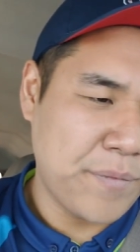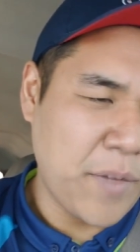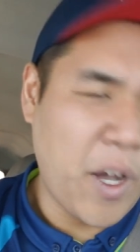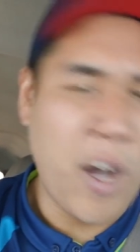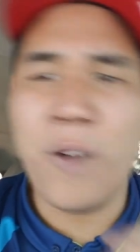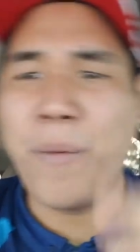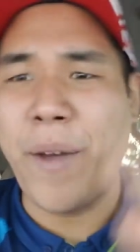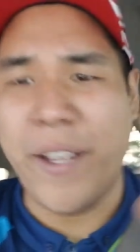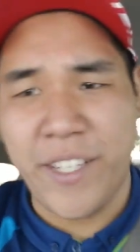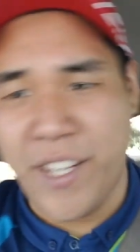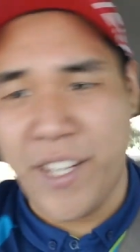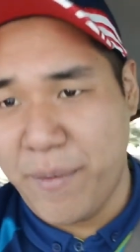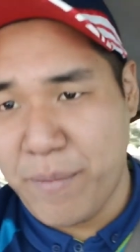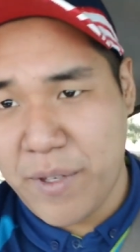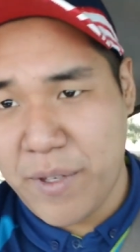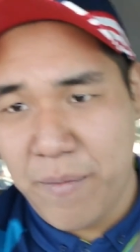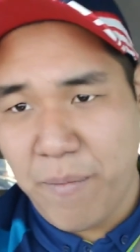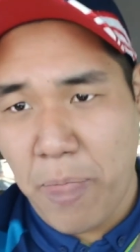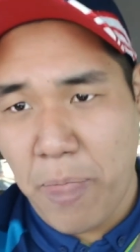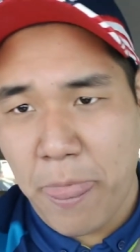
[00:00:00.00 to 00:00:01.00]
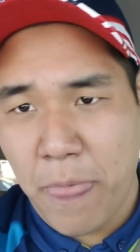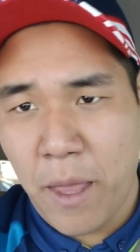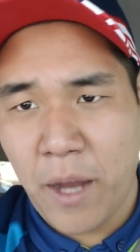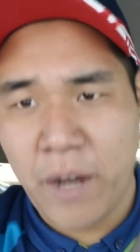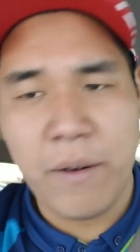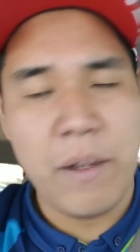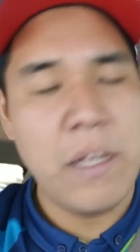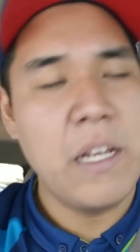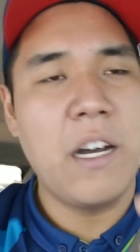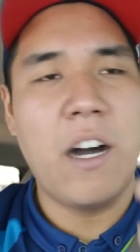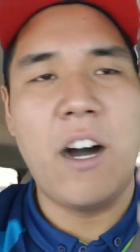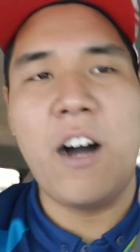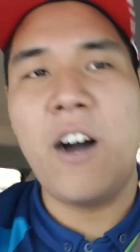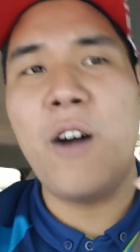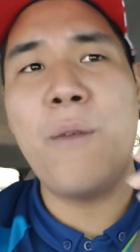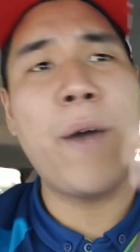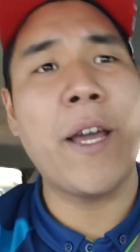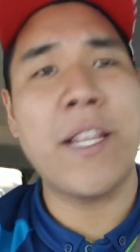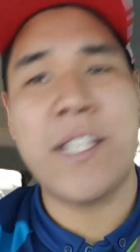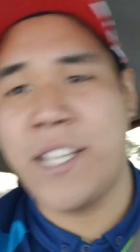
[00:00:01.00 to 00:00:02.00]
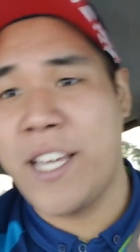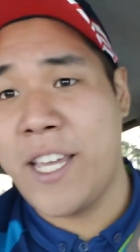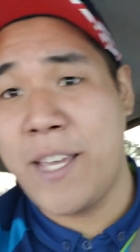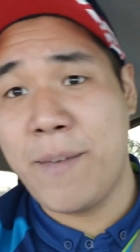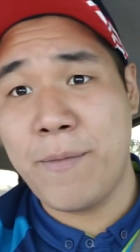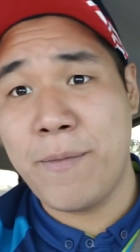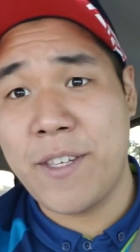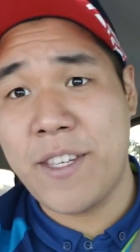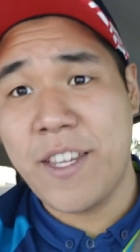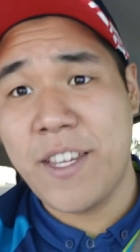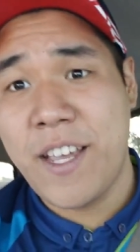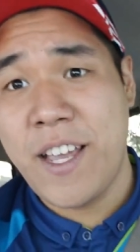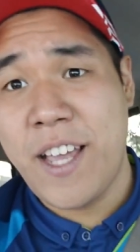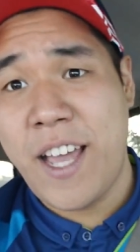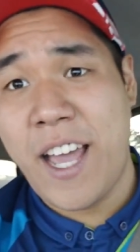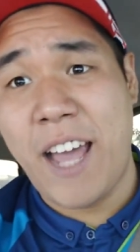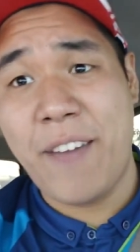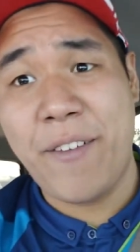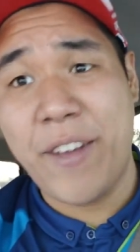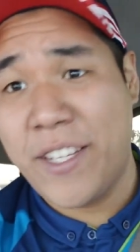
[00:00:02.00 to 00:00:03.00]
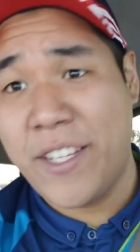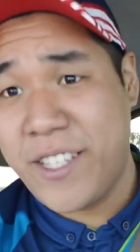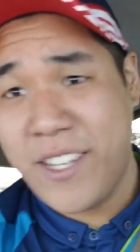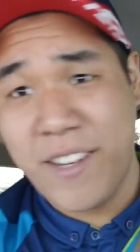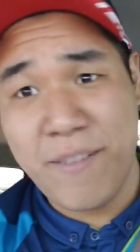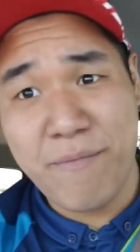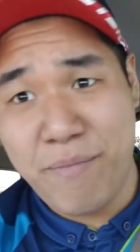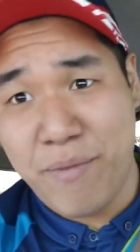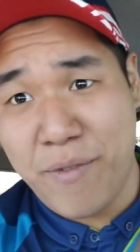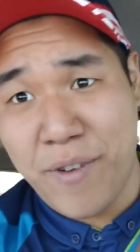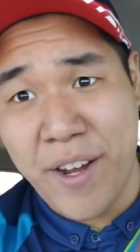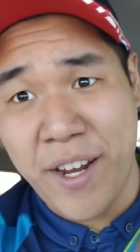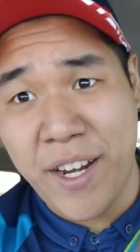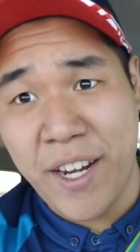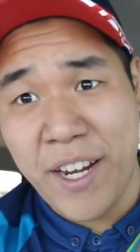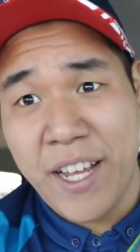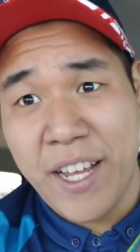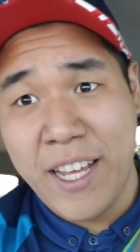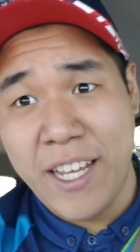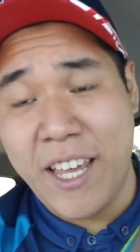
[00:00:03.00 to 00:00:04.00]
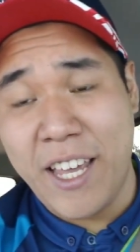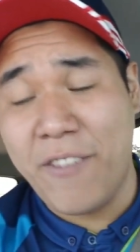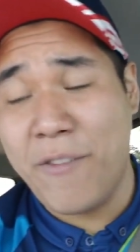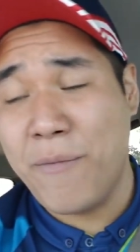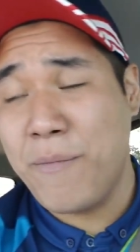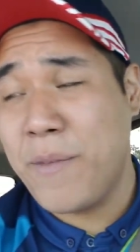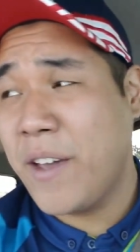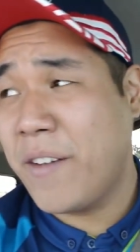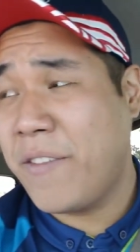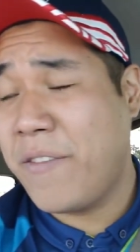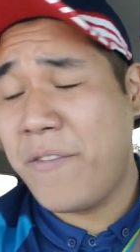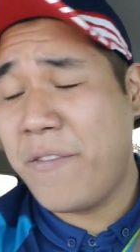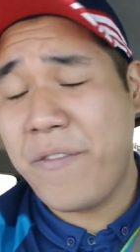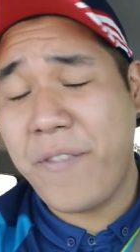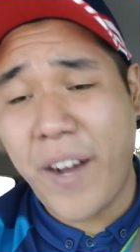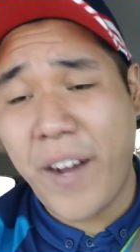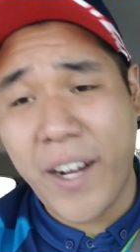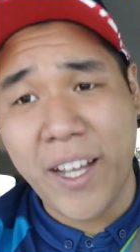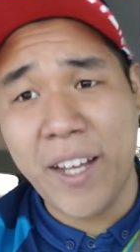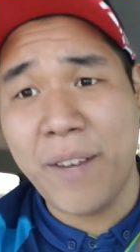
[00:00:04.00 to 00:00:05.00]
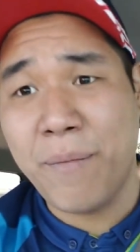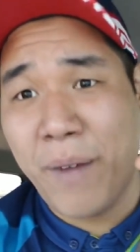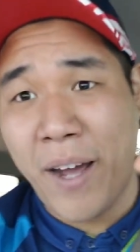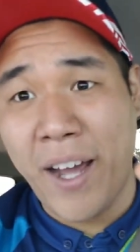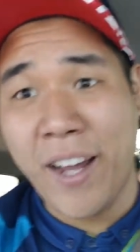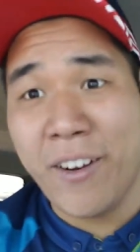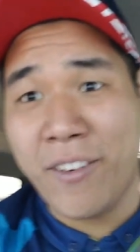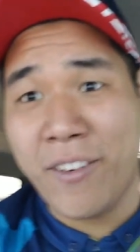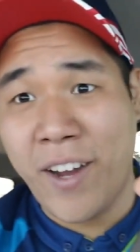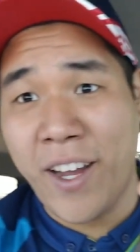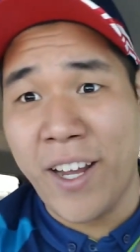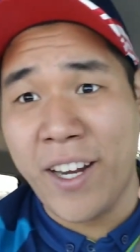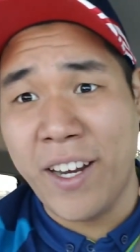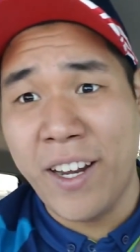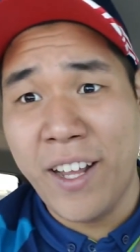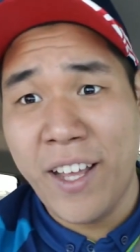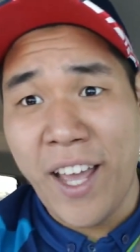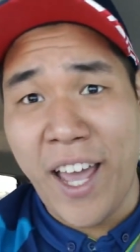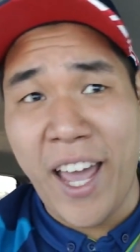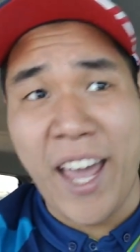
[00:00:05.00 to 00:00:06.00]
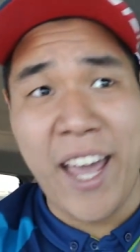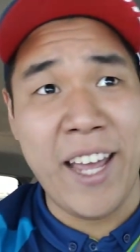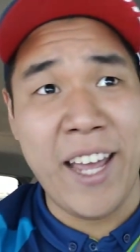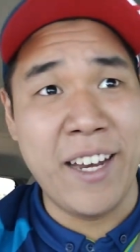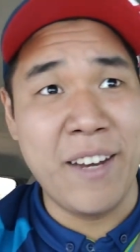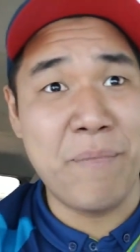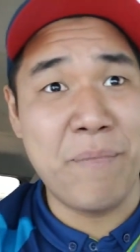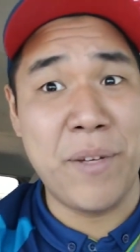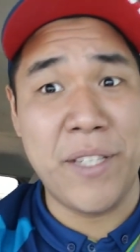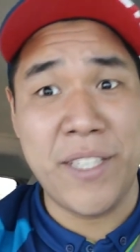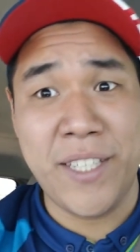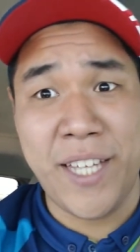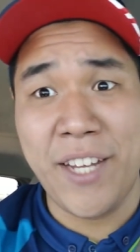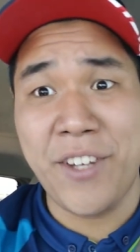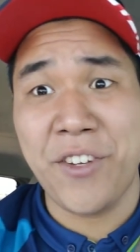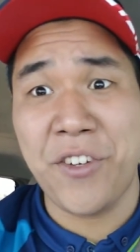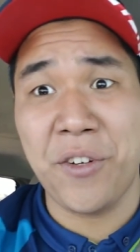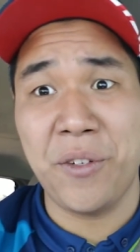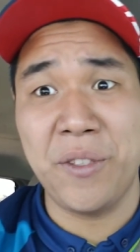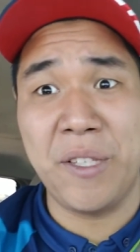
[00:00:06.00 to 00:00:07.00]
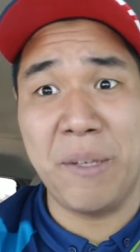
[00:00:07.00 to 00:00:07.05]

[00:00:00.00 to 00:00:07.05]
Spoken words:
all my teams, right? All my teams have at some point given me a fucking migraine and potential